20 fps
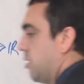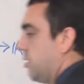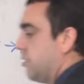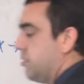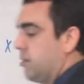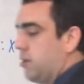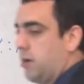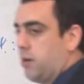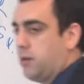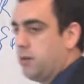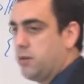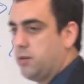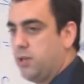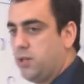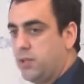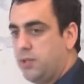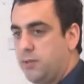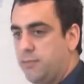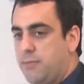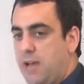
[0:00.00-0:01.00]
are, are
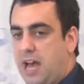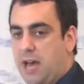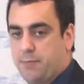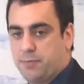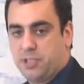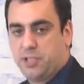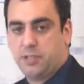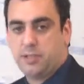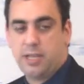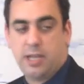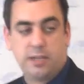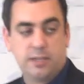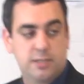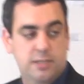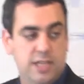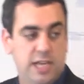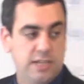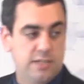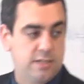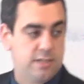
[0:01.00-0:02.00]
the maps that take
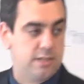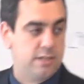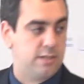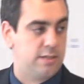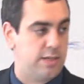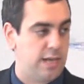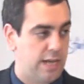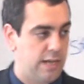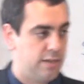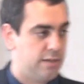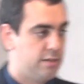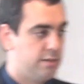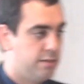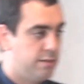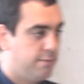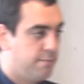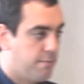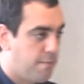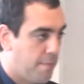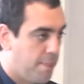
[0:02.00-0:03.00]
states to states.
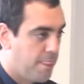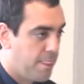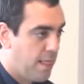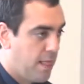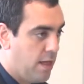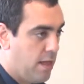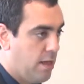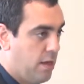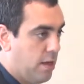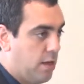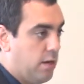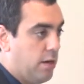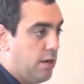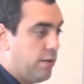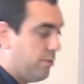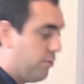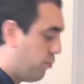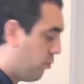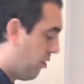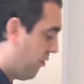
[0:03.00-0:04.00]

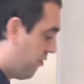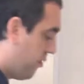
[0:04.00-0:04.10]
And we're